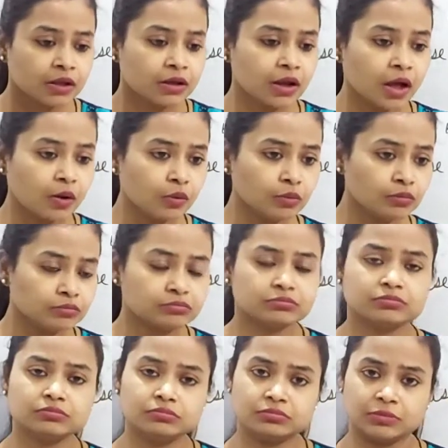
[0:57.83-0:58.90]
Now
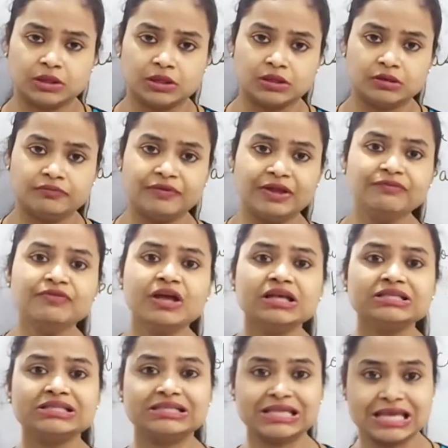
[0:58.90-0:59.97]
when we
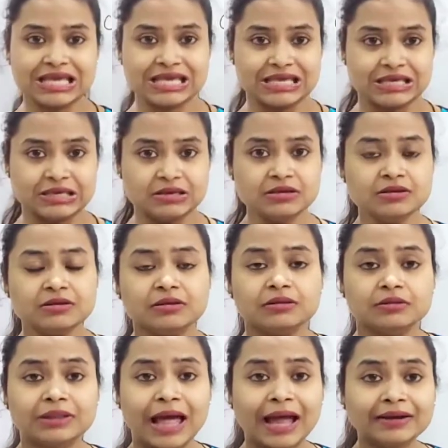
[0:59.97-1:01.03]
are saying
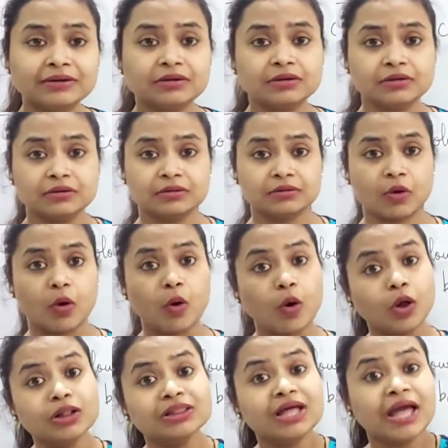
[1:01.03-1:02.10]
that
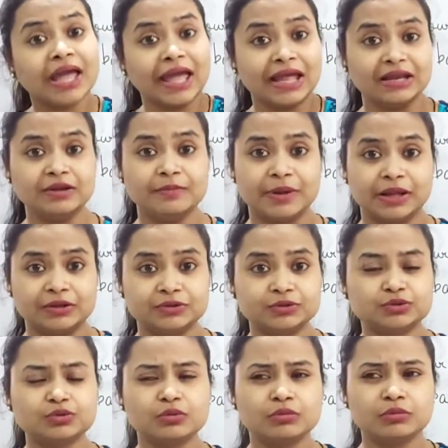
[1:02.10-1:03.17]
all the
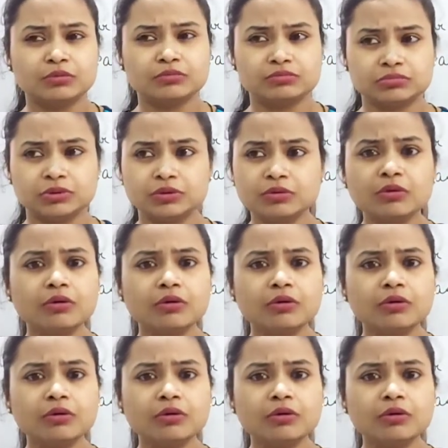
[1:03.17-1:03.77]
elements, so you